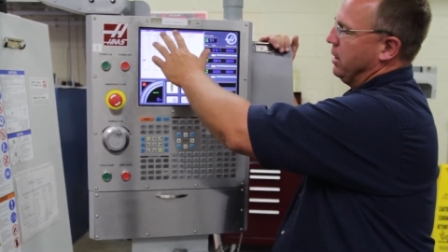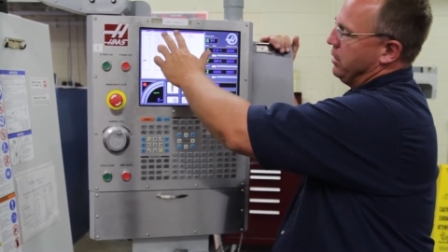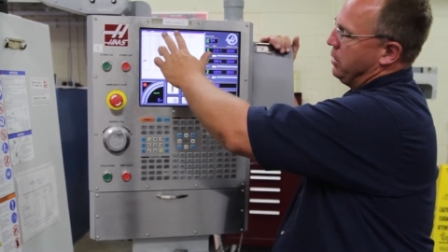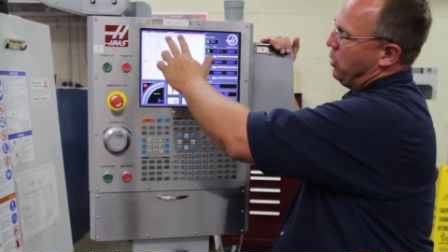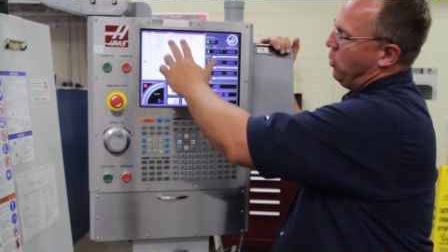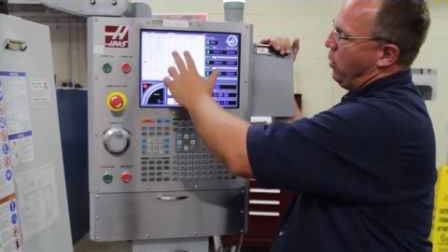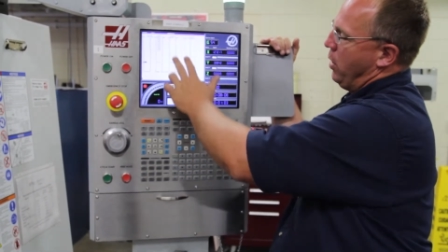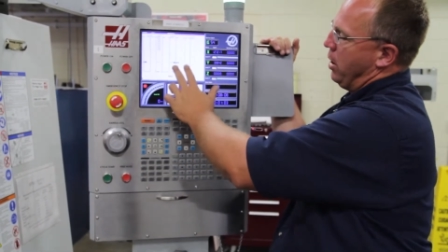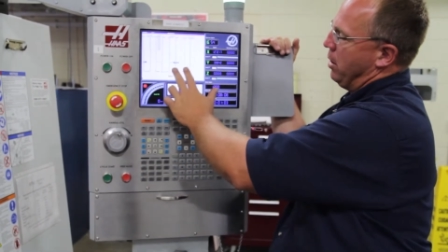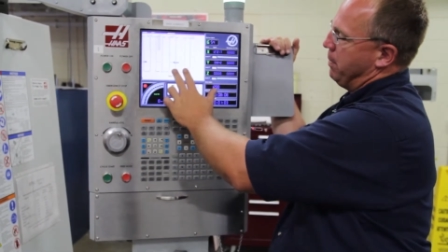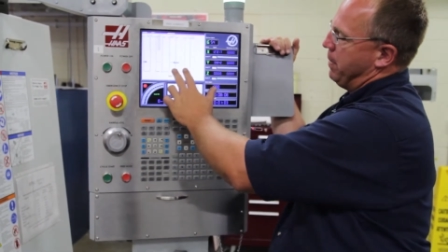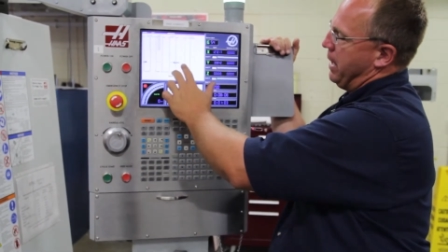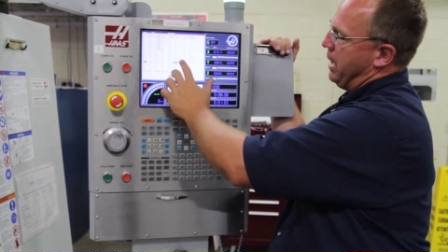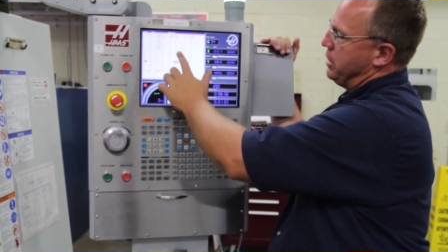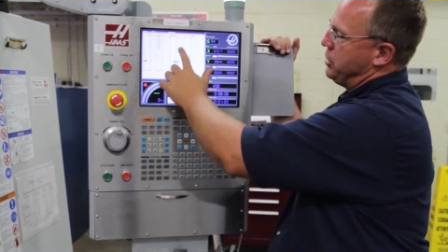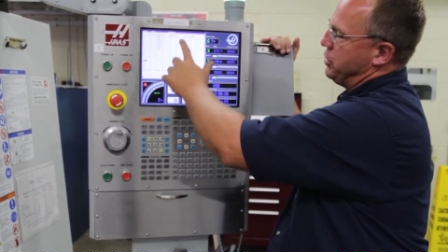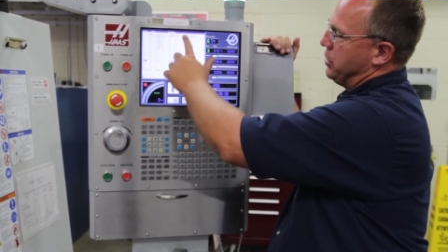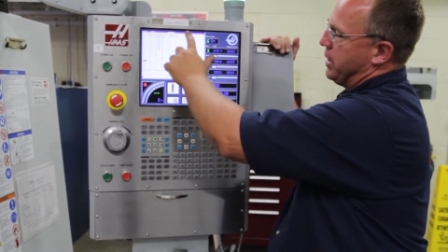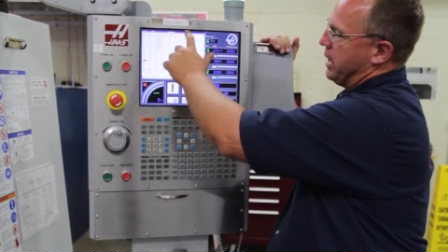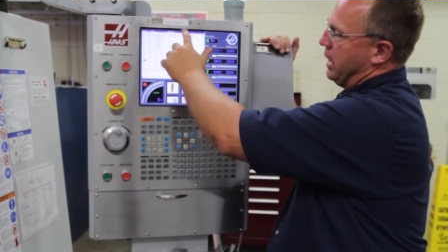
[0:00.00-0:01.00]
In the wear
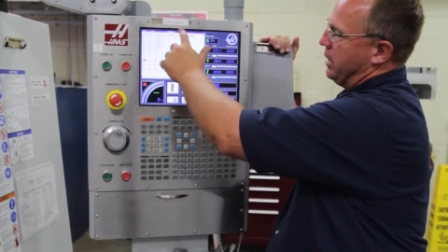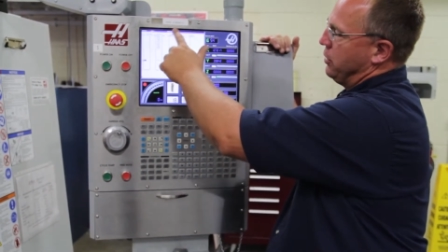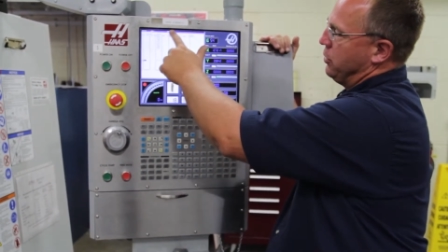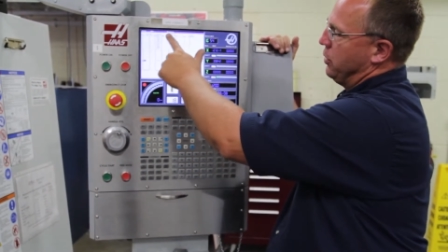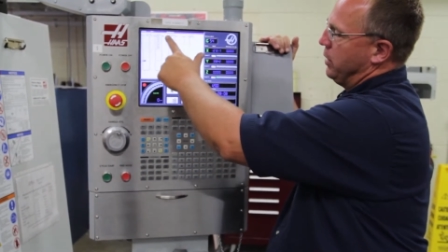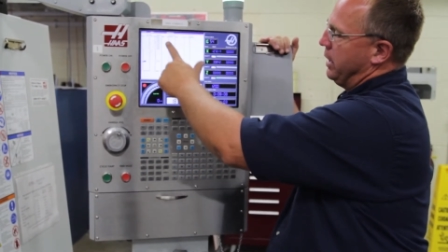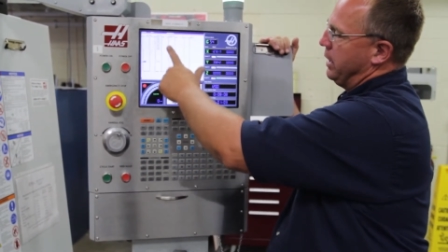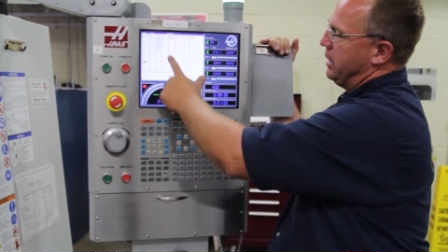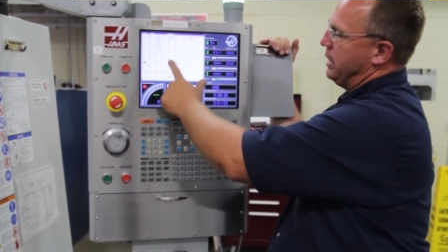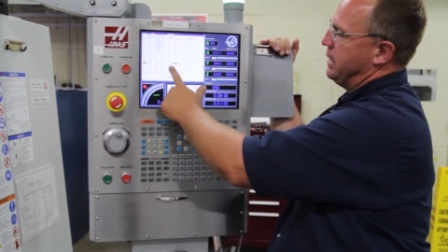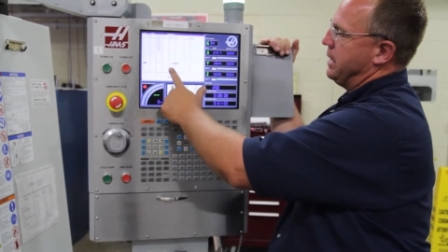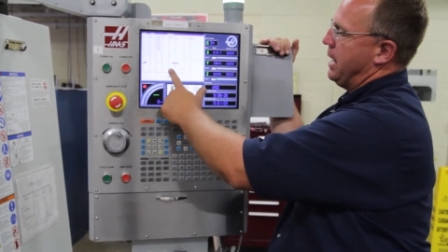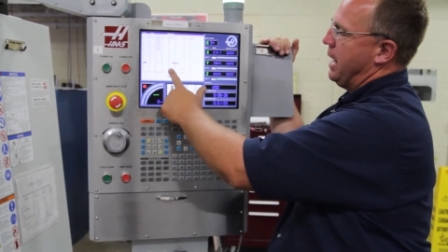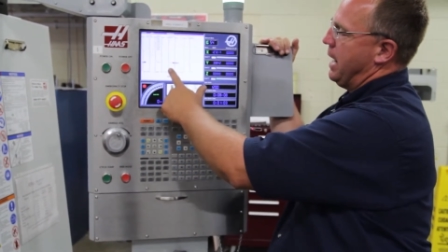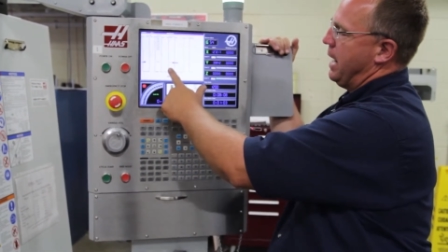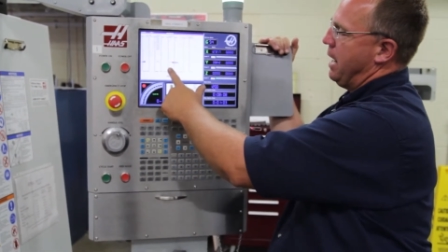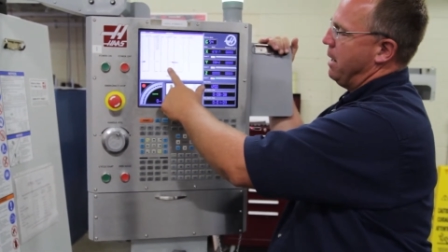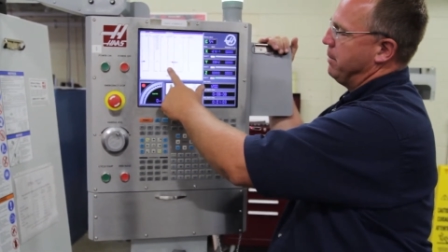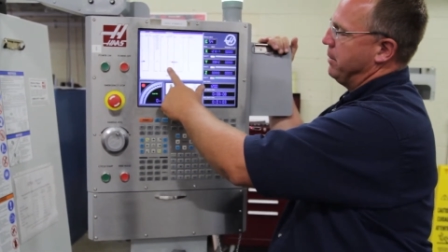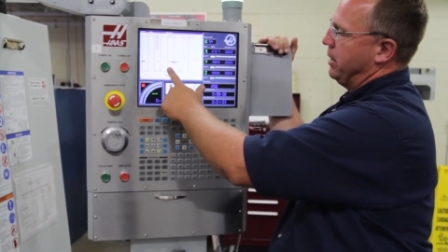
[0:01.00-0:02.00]
page, you can do it in the
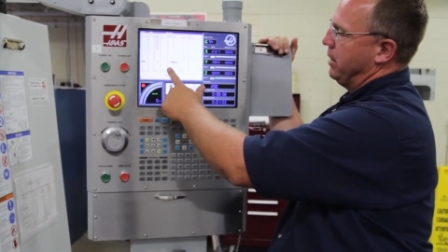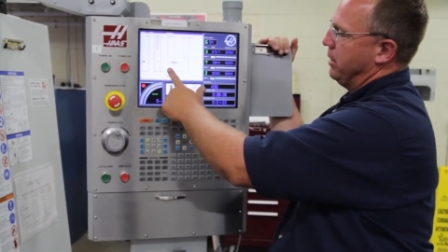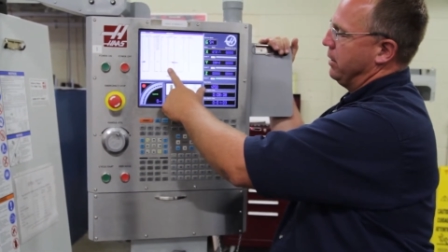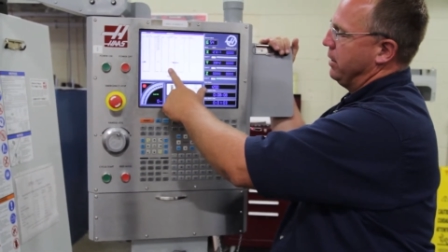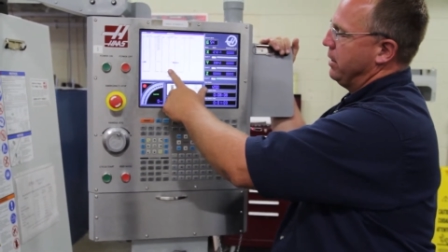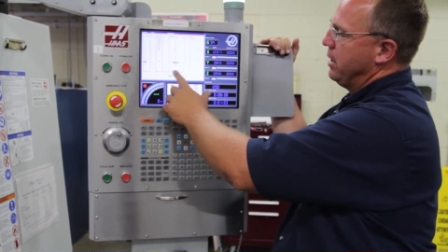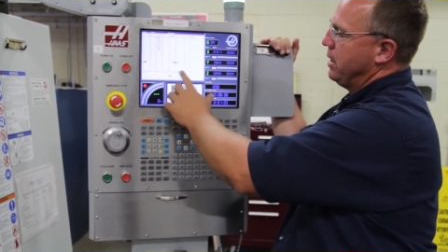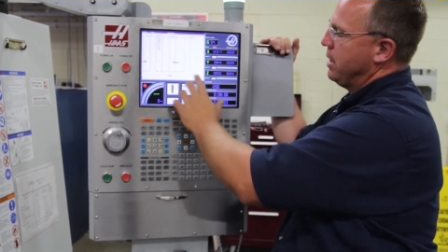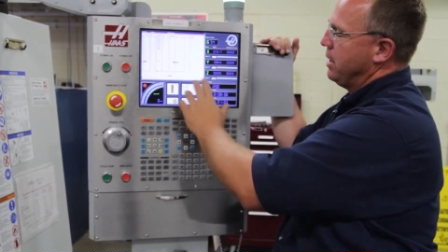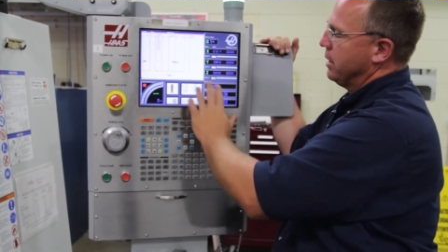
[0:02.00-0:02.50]
diameter,